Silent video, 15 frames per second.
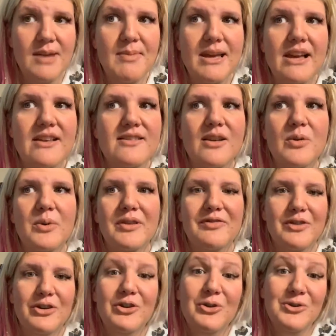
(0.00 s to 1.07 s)
Because
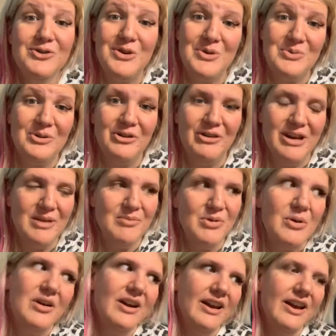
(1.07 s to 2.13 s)
referrals are really
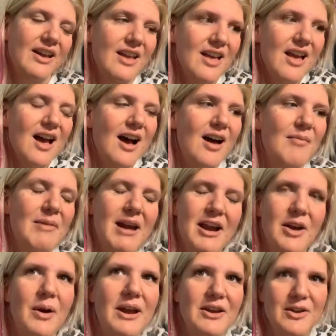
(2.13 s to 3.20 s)
important. And I
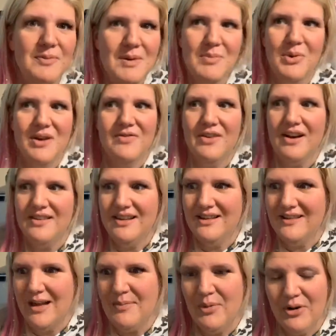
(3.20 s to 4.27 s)
know I used my boyfriend as an
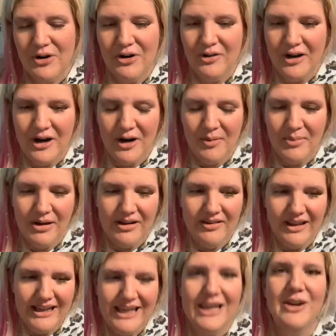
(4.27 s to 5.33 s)
example earlier,
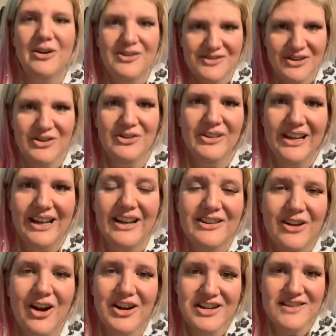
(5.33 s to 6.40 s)
but he also
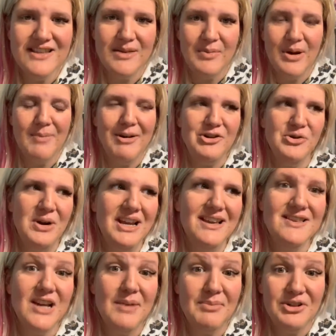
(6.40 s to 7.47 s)
talked to someone about joining
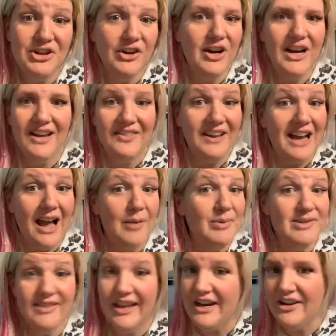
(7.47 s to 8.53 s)
his opportunity, and the guy
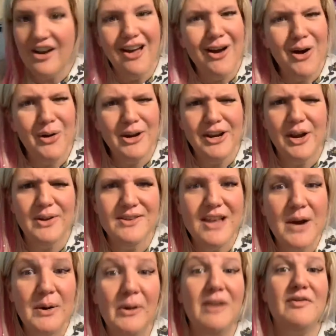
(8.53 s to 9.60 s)
was like, no, it's
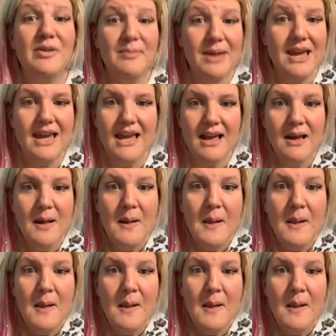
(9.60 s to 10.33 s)
not really for me.